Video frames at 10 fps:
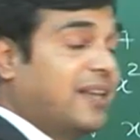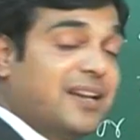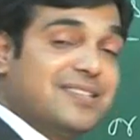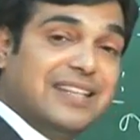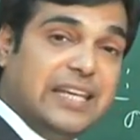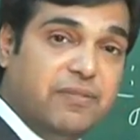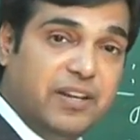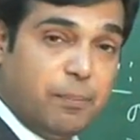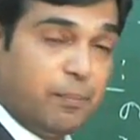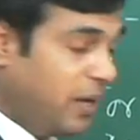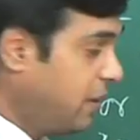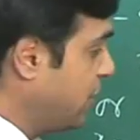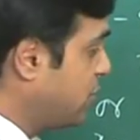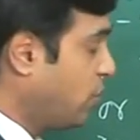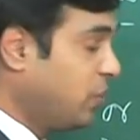that is even number
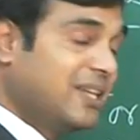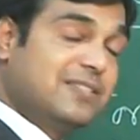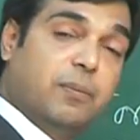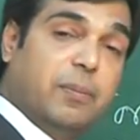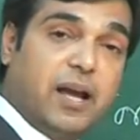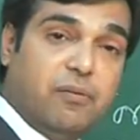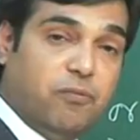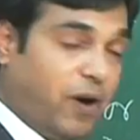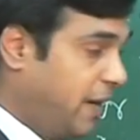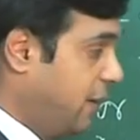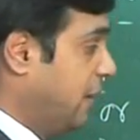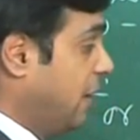so this will become 1.